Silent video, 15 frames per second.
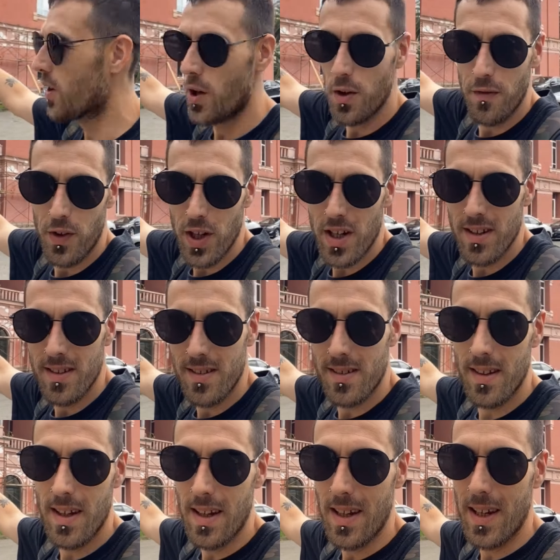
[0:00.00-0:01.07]
don't know if you can
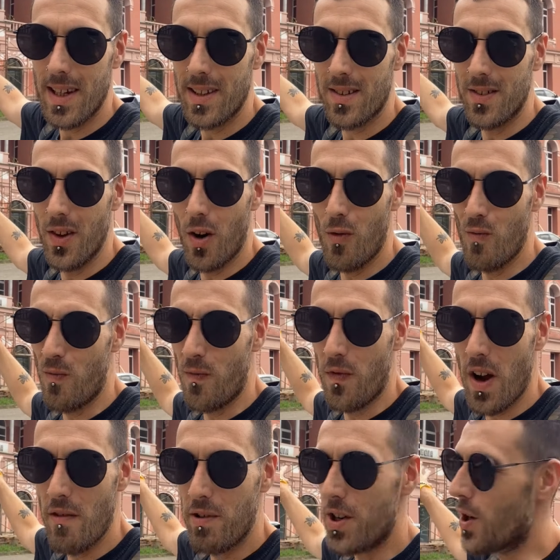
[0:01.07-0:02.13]
see it. It's not
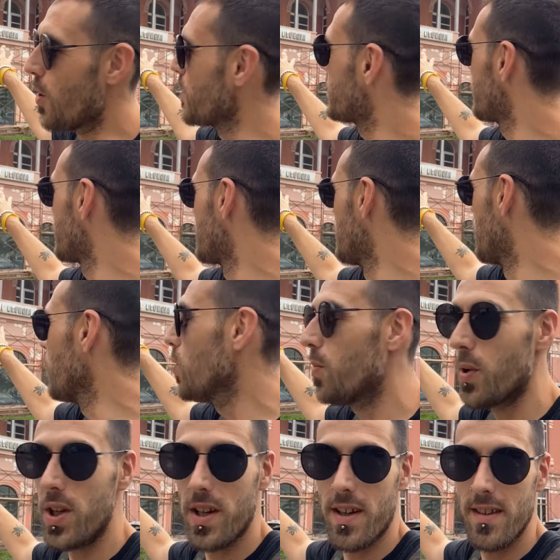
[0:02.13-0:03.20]
very noticeable,
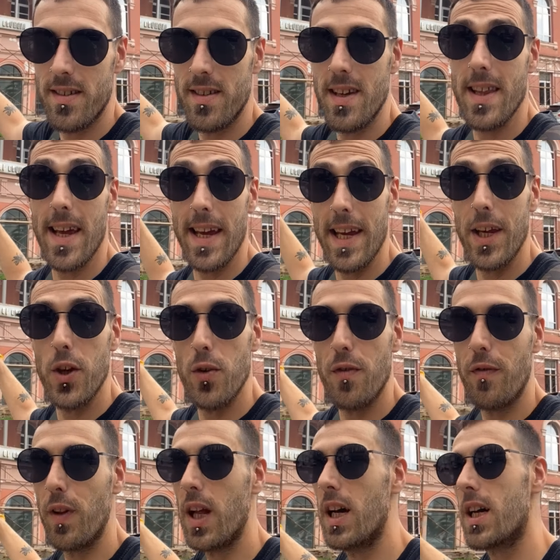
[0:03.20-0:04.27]
but you can see the EU
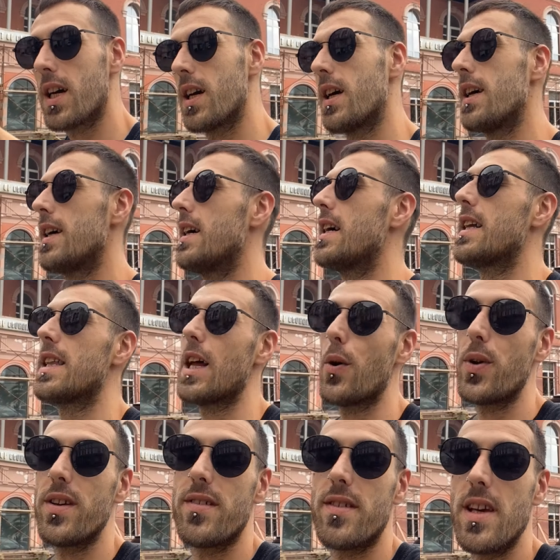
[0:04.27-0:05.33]
flag. Now,
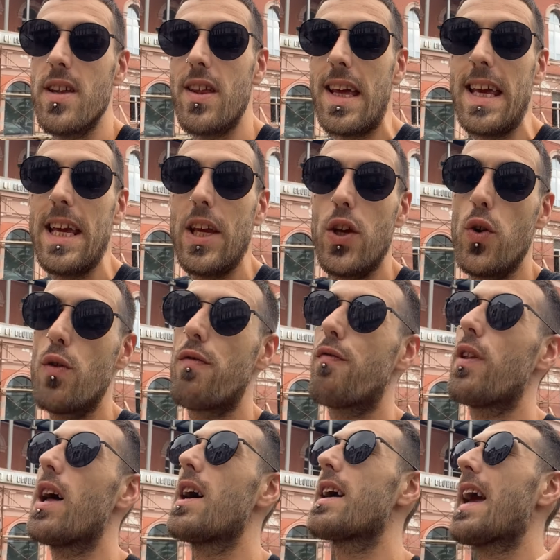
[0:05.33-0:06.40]
you see the EU
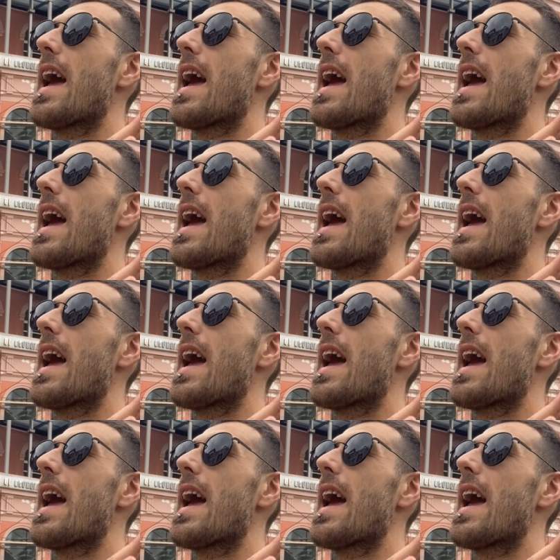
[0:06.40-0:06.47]
flag